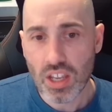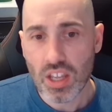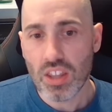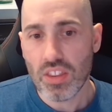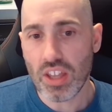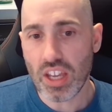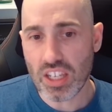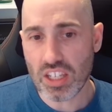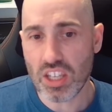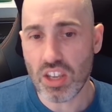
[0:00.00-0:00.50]

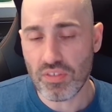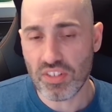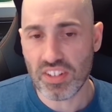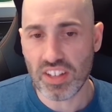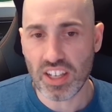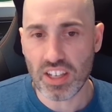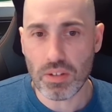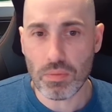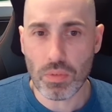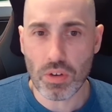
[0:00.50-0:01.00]
Thank you for
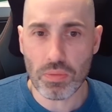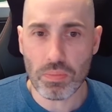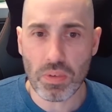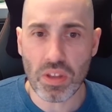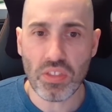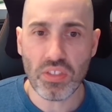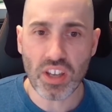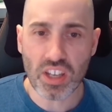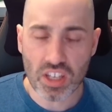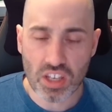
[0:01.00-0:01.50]
sticking with me.
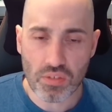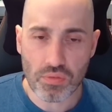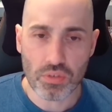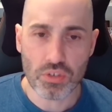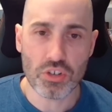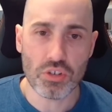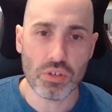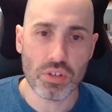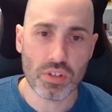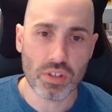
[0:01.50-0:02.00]
Thank you for
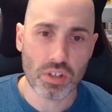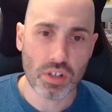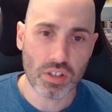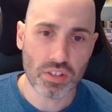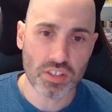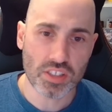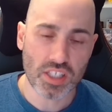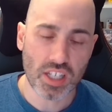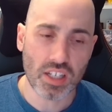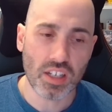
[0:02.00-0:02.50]
enjoying the
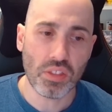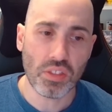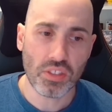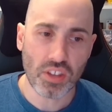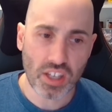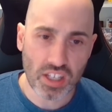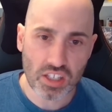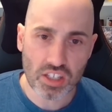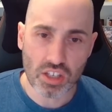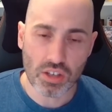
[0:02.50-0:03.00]
content, and
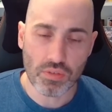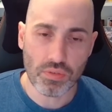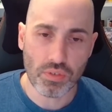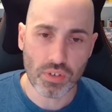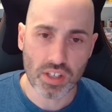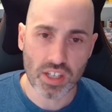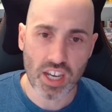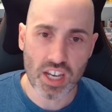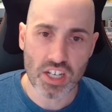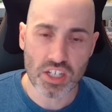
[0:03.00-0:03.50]
thank you for
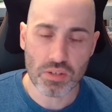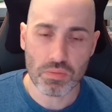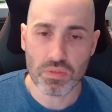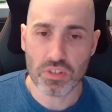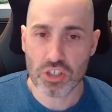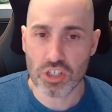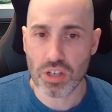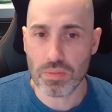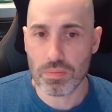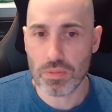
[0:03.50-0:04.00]
engaging with
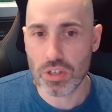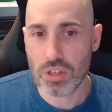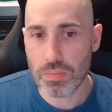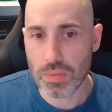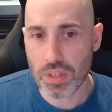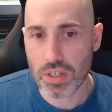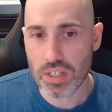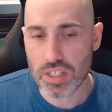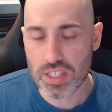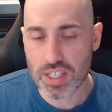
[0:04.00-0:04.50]
the Shenmue
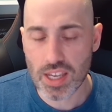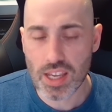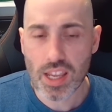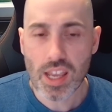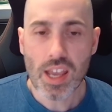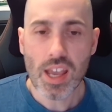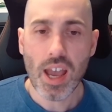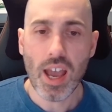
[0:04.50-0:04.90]
community.